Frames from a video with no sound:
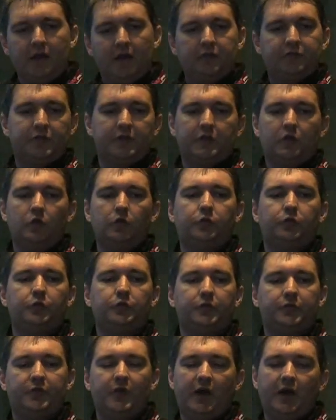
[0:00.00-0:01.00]
as they go
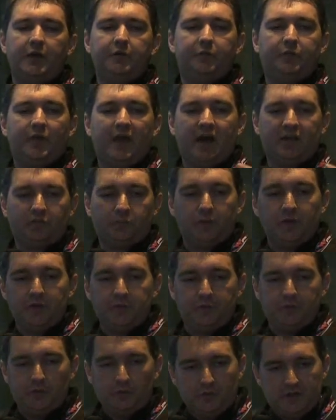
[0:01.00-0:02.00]
through the 5 vast
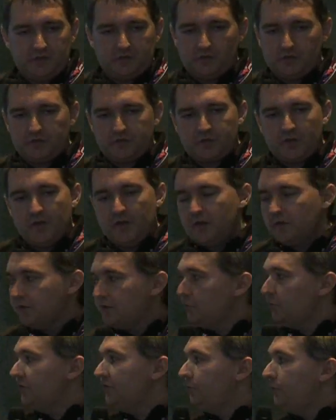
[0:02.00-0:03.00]
playfield regions
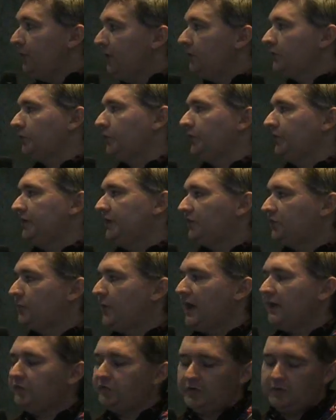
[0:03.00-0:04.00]
that we've built for the
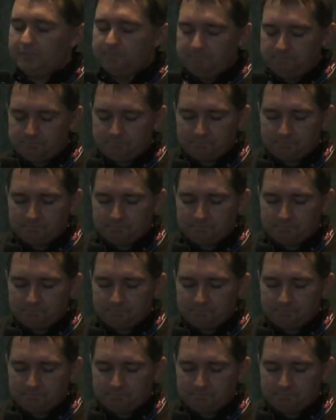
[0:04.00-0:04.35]
expansion.